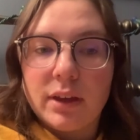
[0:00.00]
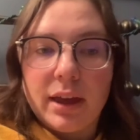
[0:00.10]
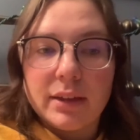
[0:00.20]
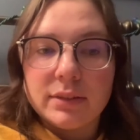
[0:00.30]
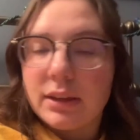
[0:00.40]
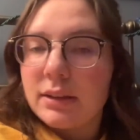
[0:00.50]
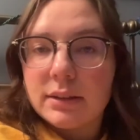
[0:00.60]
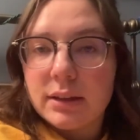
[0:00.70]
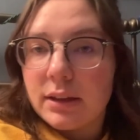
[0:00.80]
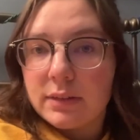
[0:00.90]
as like
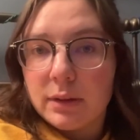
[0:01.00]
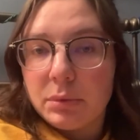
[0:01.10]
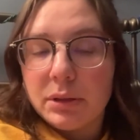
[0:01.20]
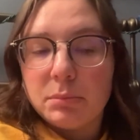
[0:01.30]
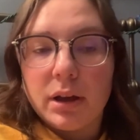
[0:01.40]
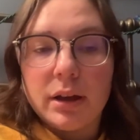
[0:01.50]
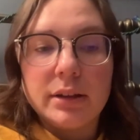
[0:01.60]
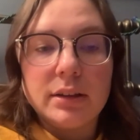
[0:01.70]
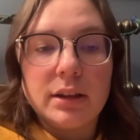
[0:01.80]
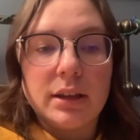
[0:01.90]
a sibling
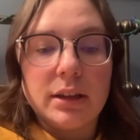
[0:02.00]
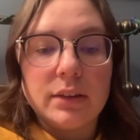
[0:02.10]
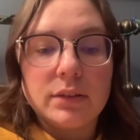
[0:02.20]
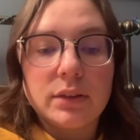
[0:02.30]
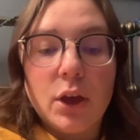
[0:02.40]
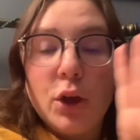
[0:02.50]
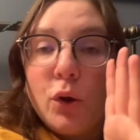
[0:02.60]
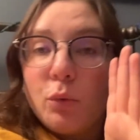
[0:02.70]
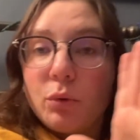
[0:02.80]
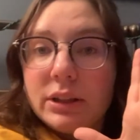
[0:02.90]
bond is
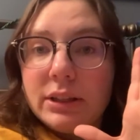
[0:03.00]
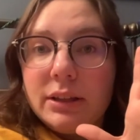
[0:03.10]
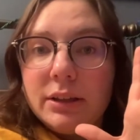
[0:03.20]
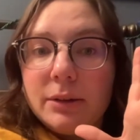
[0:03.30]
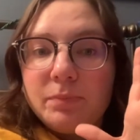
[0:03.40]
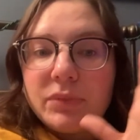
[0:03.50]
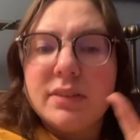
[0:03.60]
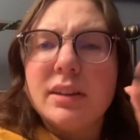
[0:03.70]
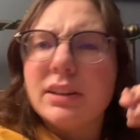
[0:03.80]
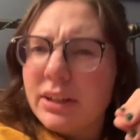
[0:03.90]
really
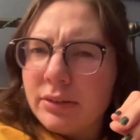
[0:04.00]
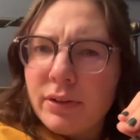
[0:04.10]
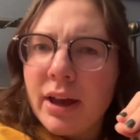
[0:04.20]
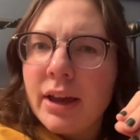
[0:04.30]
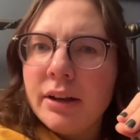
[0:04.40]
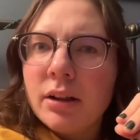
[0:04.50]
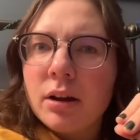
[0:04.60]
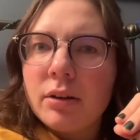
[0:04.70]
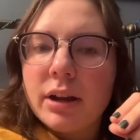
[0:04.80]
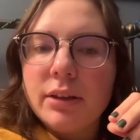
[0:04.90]
solidified
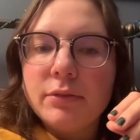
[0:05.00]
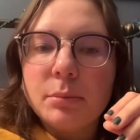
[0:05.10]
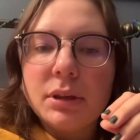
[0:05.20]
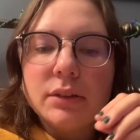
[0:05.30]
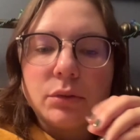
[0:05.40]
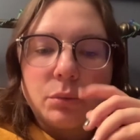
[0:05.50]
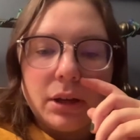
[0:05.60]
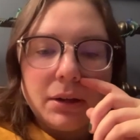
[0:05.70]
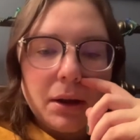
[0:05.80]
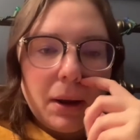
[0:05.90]
already for me as a
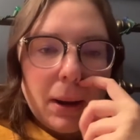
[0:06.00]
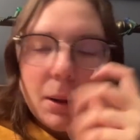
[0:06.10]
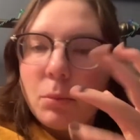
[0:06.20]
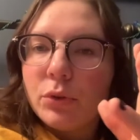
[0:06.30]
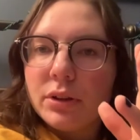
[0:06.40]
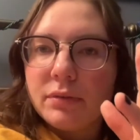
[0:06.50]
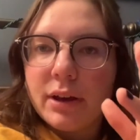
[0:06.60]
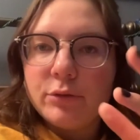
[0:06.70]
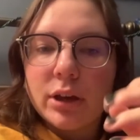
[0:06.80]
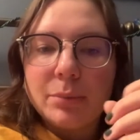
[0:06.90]
reader and I'm only
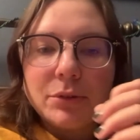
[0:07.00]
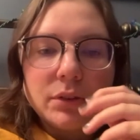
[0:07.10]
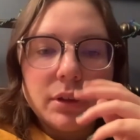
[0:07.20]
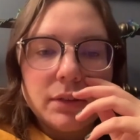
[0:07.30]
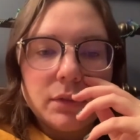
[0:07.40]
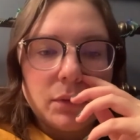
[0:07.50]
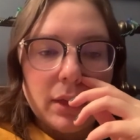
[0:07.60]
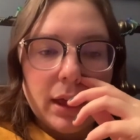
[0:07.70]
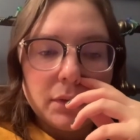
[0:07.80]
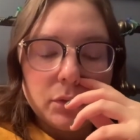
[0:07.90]
five chapters in so
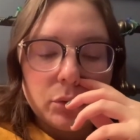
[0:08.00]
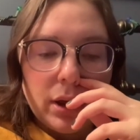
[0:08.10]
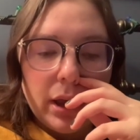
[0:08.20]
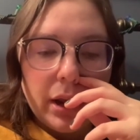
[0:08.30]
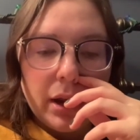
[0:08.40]
that's great.